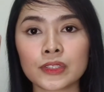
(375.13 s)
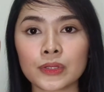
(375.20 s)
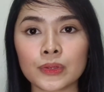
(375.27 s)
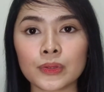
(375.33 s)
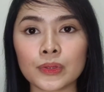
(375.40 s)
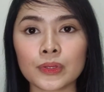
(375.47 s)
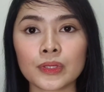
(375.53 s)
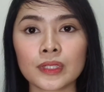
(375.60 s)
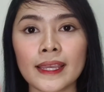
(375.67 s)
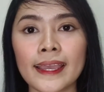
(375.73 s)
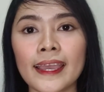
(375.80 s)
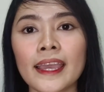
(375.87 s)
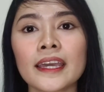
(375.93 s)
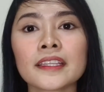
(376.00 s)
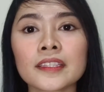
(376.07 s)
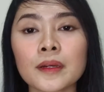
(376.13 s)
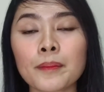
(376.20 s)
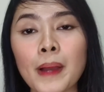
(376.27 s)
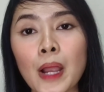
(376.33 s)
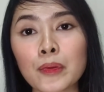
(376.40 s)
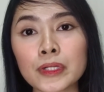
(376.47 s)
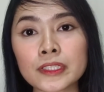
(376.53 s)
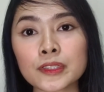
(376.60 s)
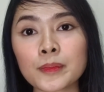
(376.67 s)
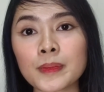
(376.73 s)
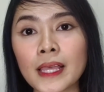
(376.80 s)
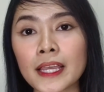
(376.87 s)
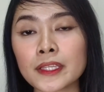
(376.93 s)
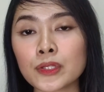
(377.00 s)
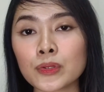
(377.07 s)
2. The power
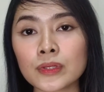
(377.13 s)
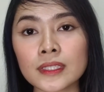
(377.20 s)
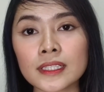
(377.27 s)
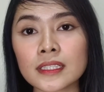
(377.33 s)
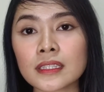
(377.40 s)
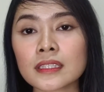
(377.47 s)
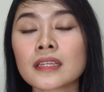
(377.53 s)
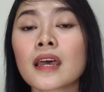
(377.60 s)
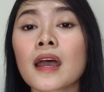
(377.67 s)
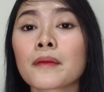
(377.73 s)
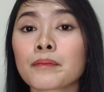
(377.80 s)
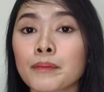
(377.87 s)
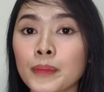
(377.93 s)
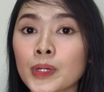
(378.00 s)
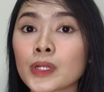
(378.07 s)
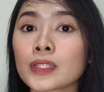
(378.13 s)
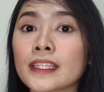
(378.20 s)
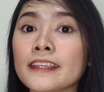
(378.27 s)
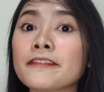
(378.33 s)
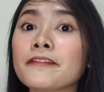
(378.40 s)
supply unit barely